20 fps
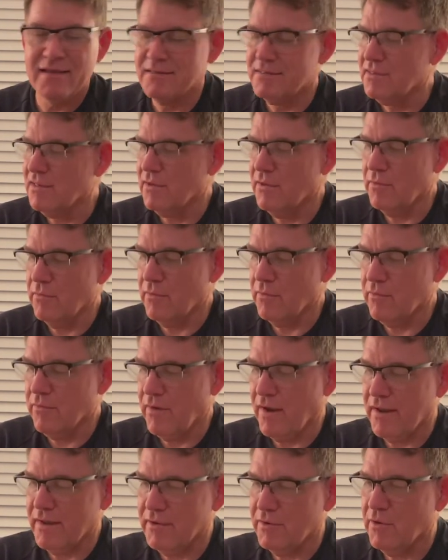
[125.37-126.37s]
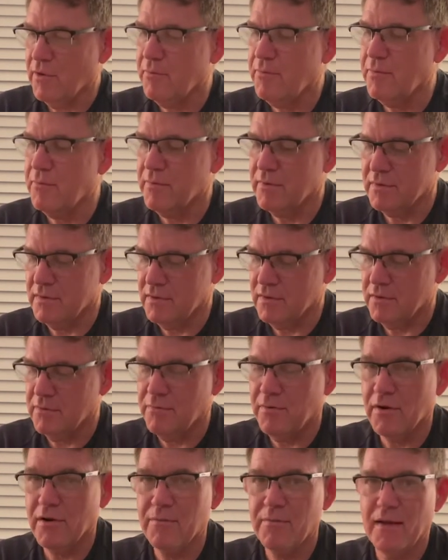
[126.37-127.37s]
So we'll crack it open, but the good
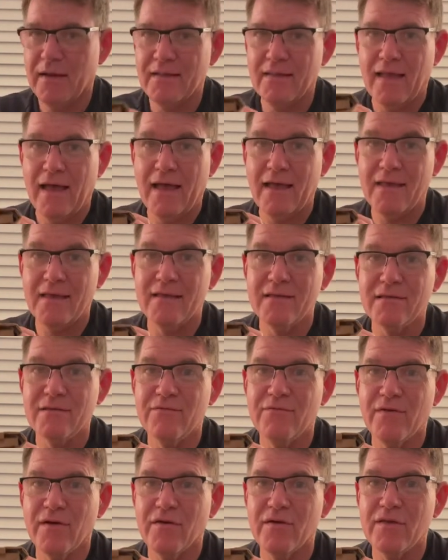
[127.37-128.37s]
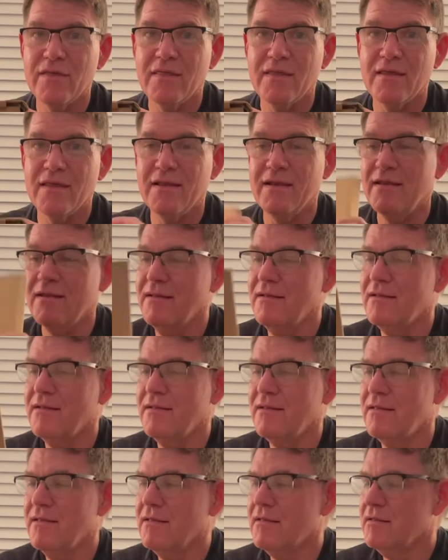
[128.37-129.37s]
part about that, it's very thin.
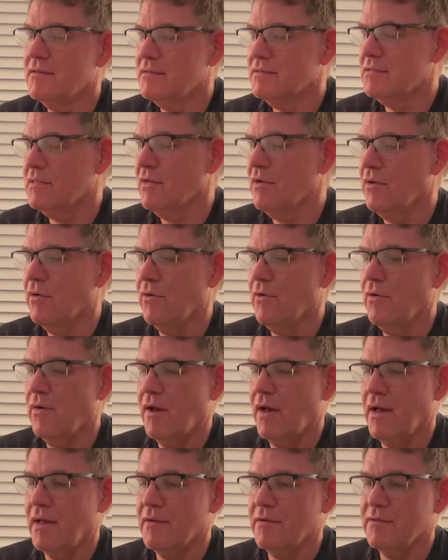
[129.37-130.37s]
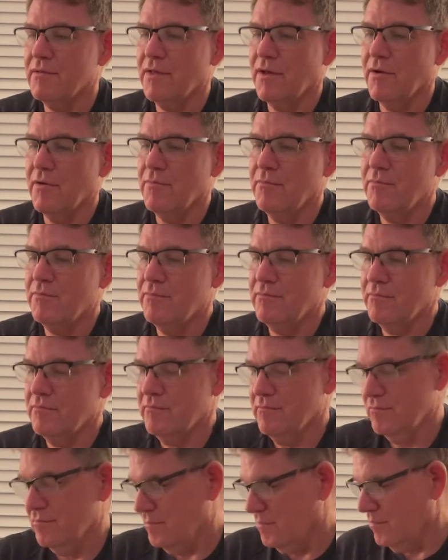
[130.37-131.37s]
So I don't know.
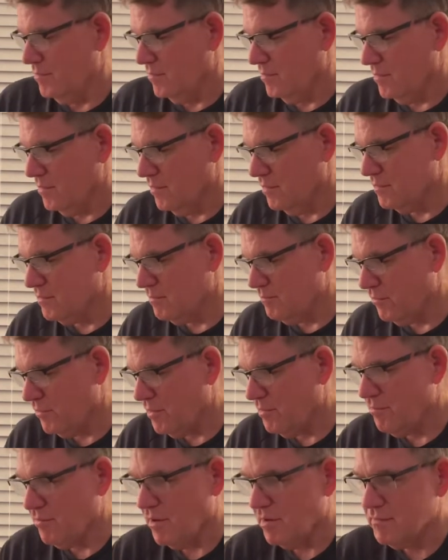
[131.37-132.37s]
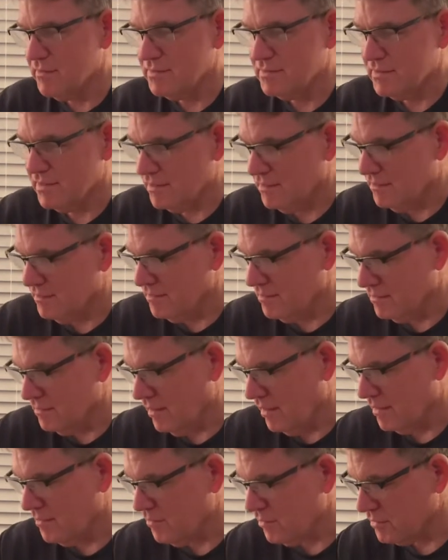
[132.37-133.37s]
Looks pretty promising. A
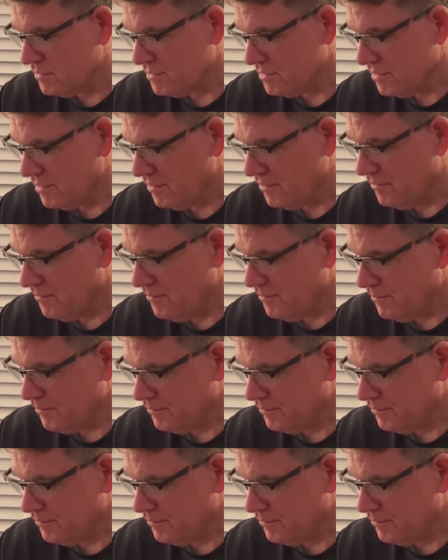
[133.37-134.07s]
lot of books in here.